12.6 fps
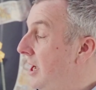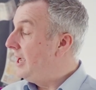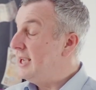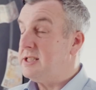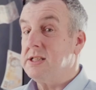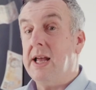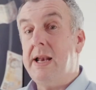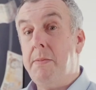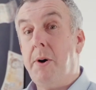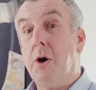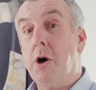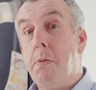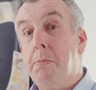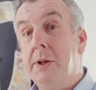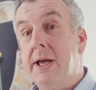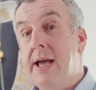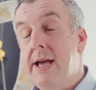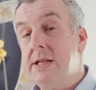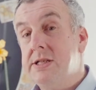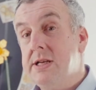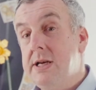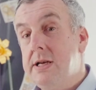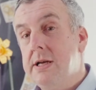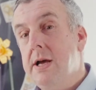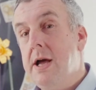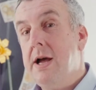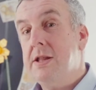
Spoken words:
It's slightly more complicated.